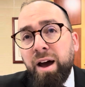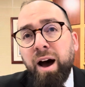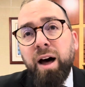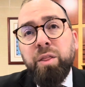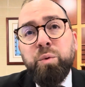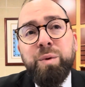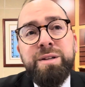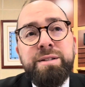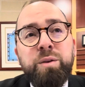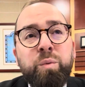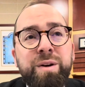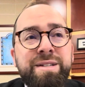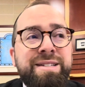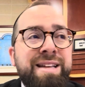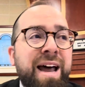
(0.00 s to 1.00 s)
The reason it
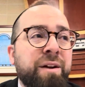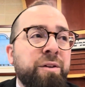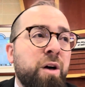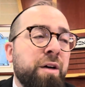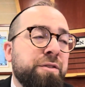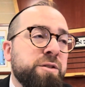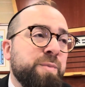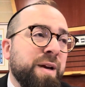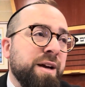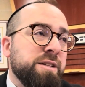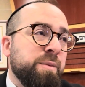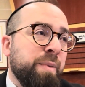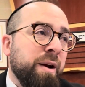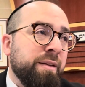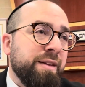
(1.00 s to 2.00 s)
wears a saddlecloth is because
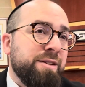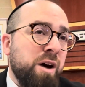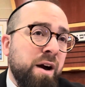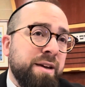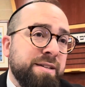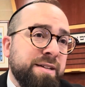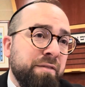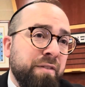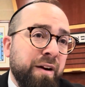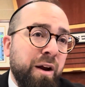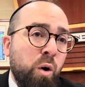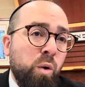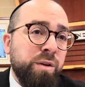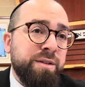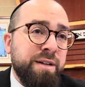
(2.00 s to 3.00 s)
apparently donkeys get very
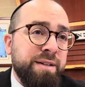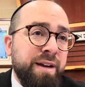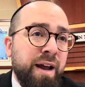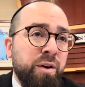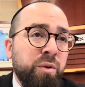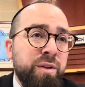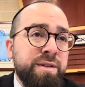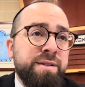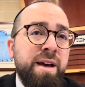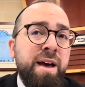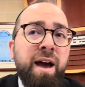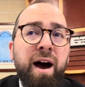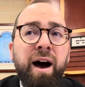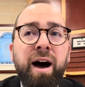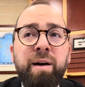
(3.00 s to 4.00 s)
cold. I did not know this.
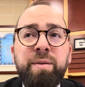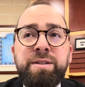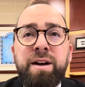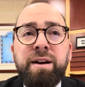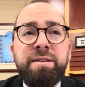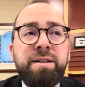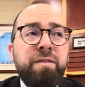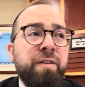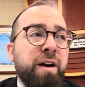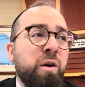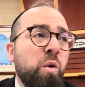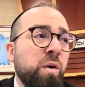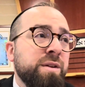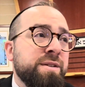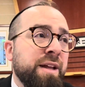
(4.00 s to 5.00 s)
But donkeys get very
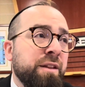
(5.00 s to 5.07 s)
cold, and